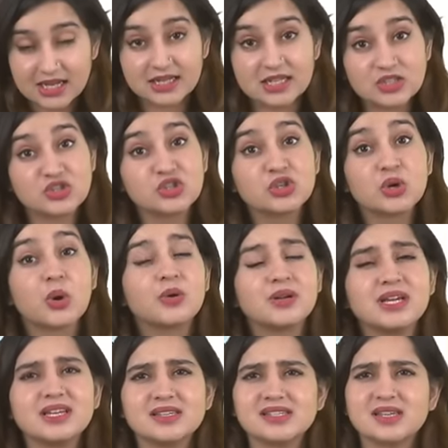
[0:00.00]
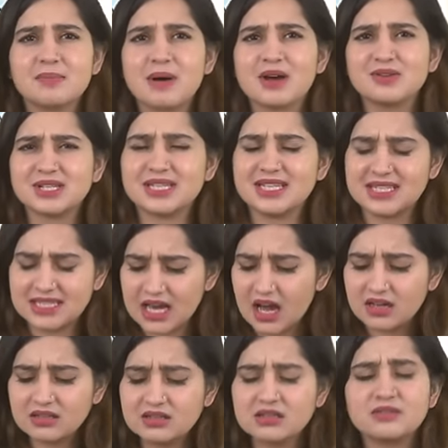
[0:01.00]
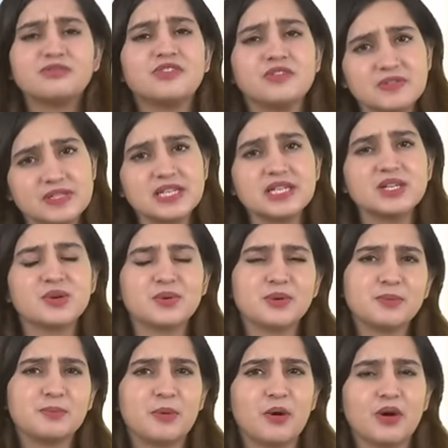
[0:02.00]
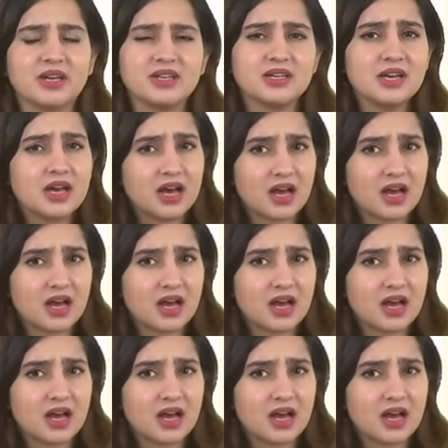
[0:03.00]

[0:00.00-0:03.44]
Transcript: This story is about a young 15 year old boy,